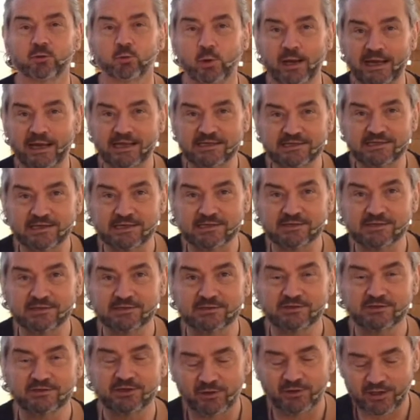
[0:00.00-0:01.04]
the weight
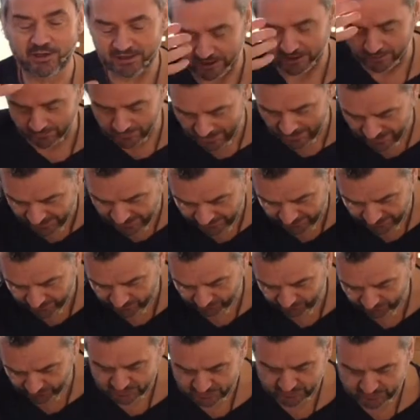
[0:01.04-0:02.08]
is, so you end up
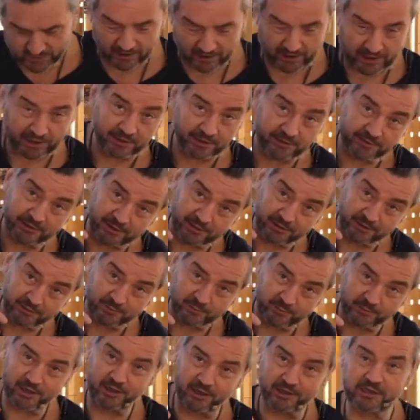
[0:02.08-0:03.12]
hanging off your spine, you
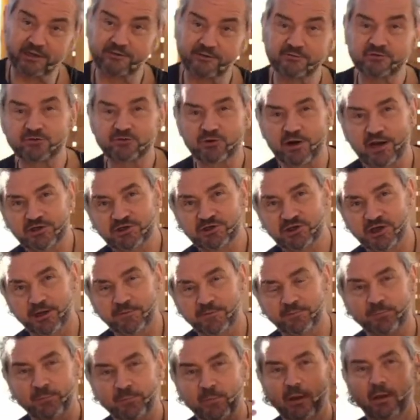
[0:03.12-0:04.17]
know, with the idea of stretching.
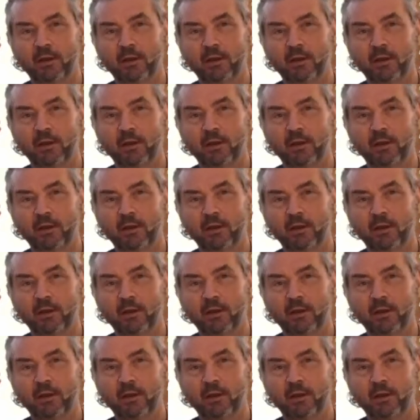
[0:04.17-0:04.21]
